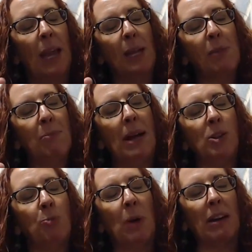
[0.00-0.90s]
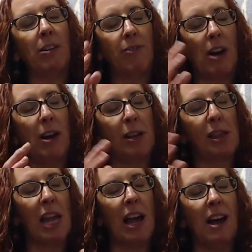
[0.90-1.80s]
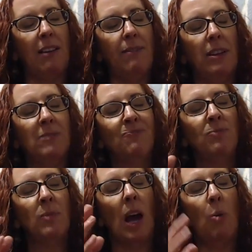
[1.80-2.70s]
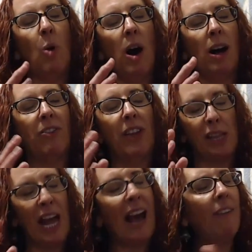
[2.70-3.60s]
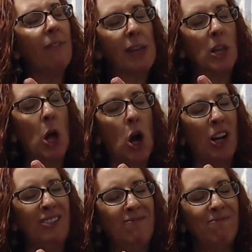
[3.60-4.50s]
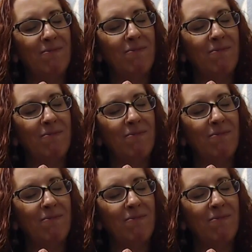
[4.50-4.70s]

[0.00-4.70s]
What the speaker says: It's much better for us to have a walk that's half as long